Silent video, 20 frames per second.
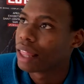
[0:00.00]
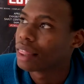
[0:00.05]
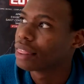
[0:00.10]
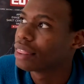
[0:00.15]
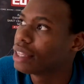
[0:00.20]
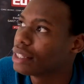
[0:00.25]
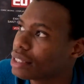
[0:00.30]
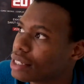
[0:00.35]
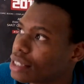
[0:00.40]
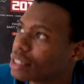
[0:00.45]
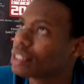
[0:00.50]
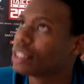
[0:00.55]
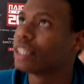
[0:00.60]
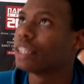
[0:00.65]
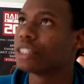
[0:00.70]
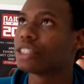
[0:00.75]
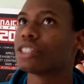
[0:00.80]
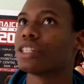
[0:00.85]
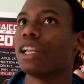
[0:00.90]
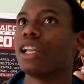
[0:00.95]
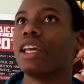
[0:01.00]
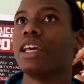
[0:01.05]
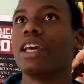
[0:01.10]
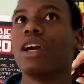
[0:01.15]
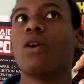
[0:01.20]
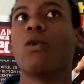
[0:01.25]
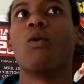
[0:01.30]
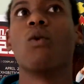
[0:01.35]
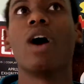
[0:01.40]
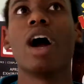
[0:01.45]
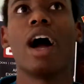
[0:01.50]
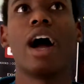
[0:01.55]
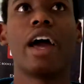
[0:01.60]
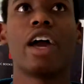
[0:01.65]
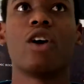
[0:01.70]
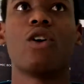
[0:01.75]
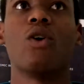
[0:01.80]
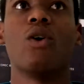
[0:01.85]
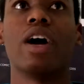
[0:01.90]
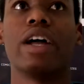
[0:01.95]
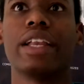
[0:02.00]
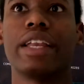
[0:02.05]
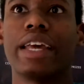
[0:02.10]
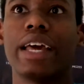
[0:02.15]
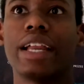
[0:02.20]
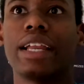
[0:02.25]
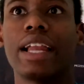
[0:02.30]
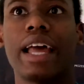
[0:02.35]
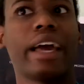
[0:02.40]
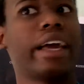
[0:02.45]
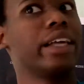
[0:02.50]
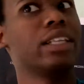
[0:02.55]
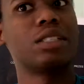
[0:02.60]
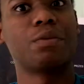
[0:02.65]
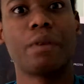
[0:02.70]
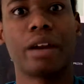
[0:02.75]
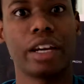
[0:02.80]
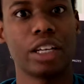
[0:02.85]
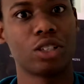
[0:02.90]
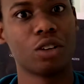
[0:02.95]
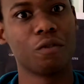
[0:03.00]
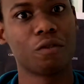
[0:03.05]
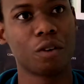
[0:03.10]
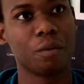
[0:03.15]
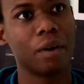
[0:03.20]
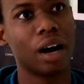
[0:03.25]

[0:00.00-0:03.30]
This is literally where I go and get like inspiration from